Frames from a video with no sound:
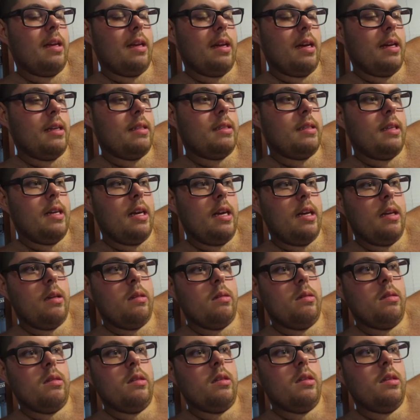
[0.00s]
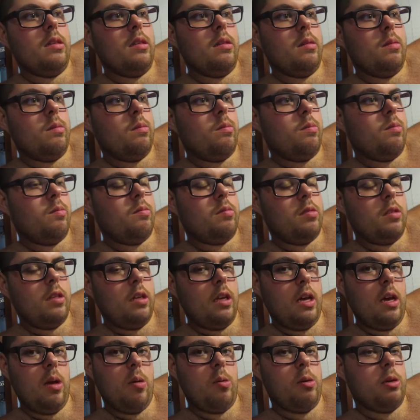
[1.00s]
I said,
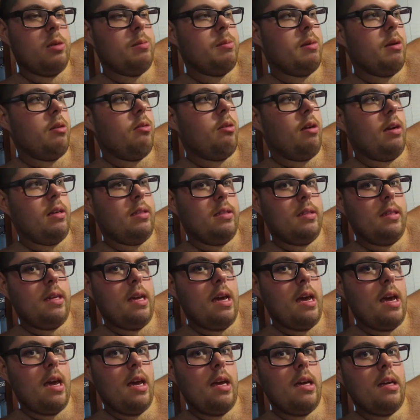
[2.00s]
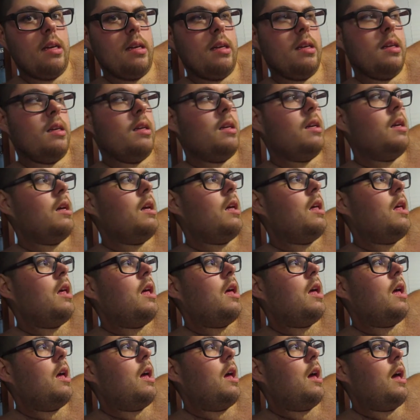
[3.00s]
today was my rest day.
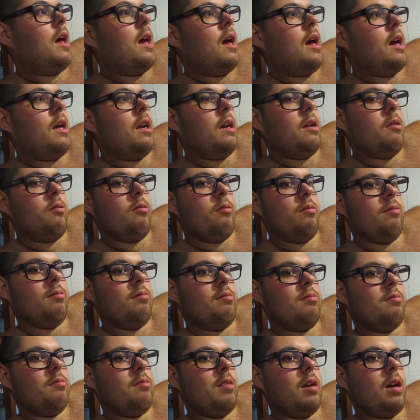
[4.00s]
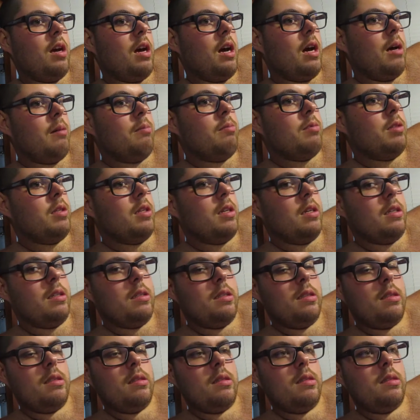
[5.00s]
And I'm just